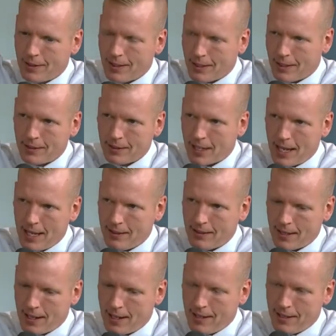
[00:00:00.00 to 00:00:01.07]
And
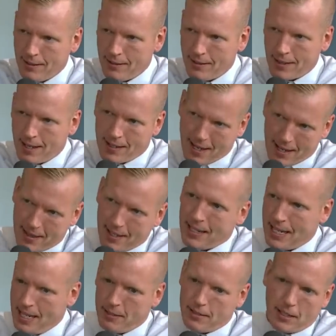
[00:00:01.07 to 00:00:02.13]
I think
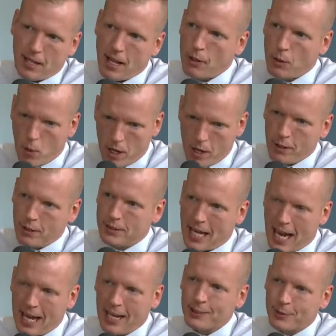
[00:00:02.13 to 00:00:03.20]
he's another one of those
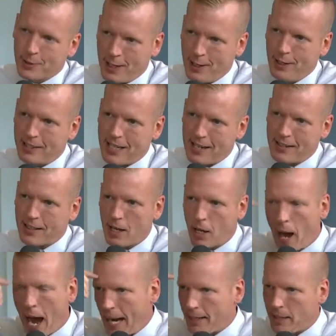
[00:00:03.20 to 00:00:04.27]
guys where I look at to go,
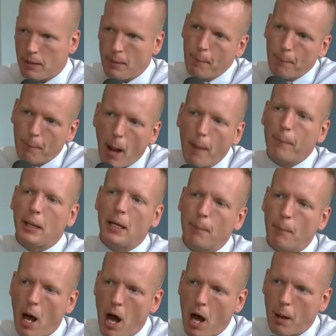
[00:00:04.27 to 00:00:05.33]
I didn't bump
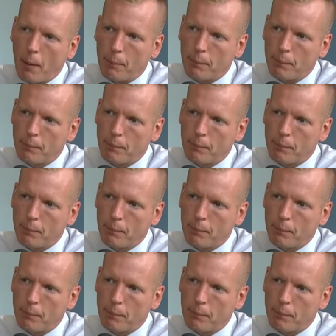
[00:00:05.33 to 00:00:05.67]
him up